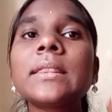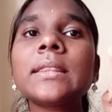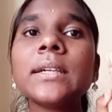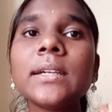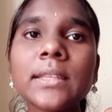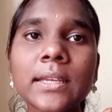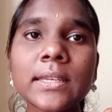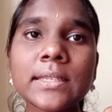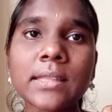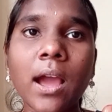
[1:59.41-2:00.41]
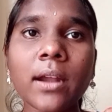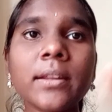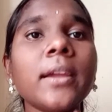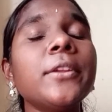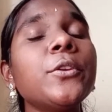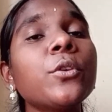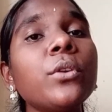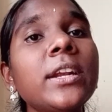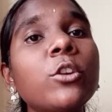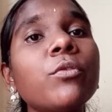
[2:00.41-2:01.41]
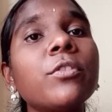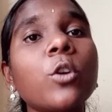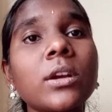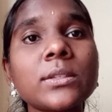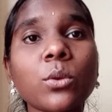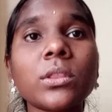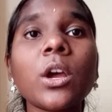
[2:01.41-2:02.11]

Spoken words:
Third thing is that you need to focus on the